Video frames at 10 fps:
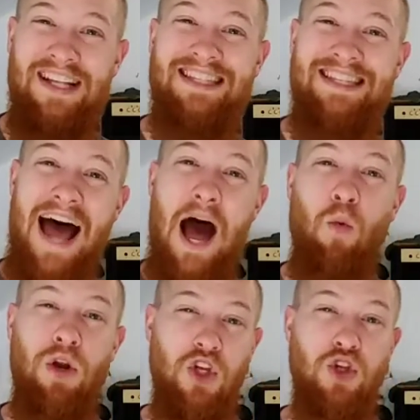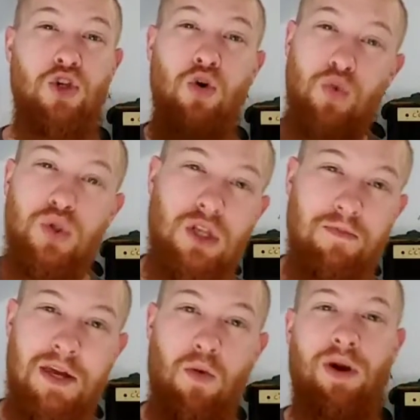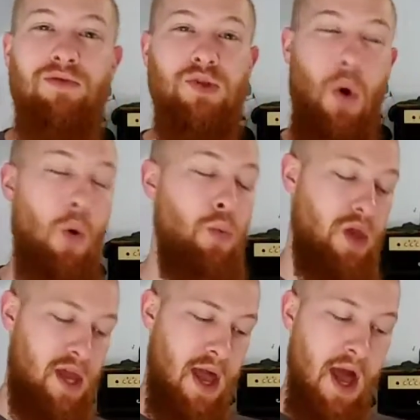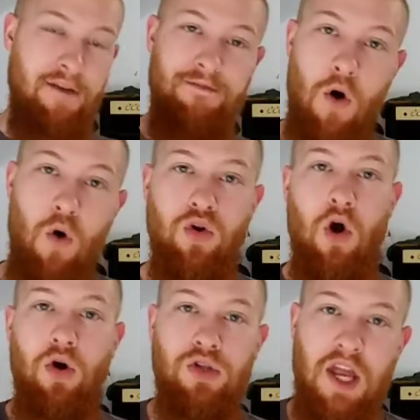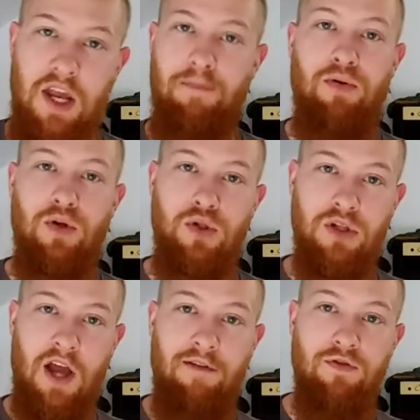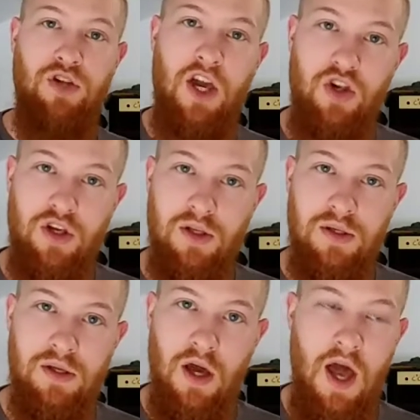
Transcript: It's not what it used to be, where it was only phone calls and in-person conversations.